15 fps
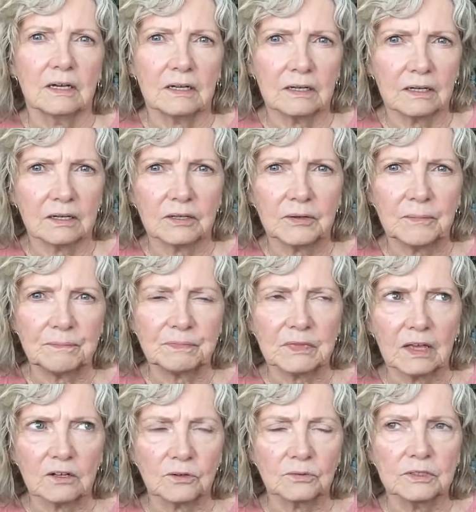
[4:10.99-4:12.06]
not
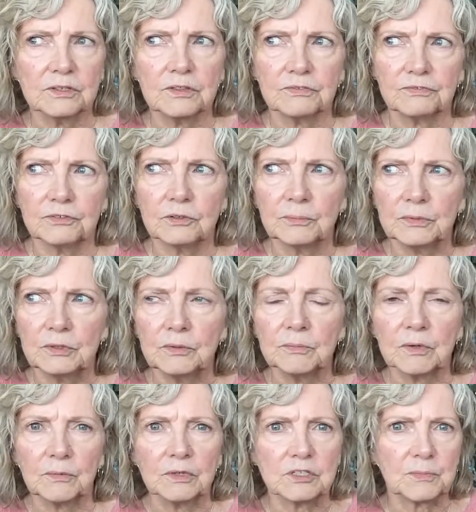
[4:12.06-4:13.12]
only the full moon,
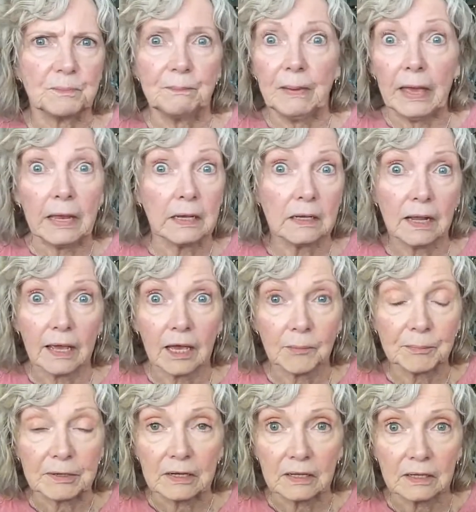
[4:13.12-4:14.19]
but what's been
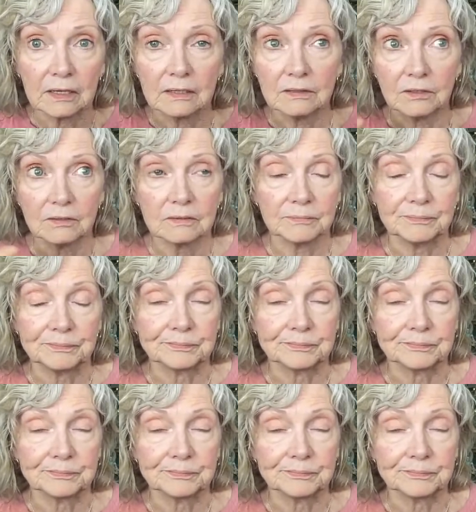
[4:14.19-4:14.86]
happening in the